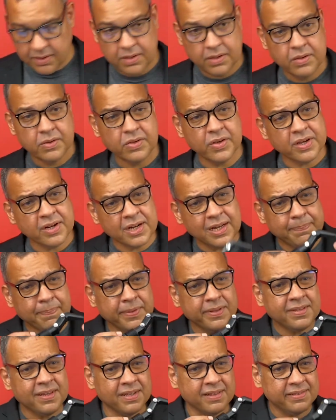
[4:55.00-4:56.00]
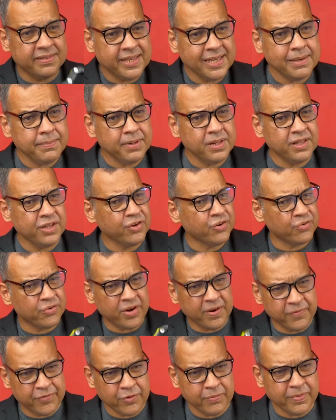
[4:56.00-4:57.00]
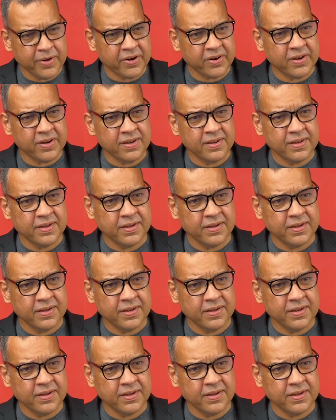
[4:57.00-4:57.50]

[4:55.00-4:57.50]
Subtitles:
You could clip it to a table, your rearview mirror.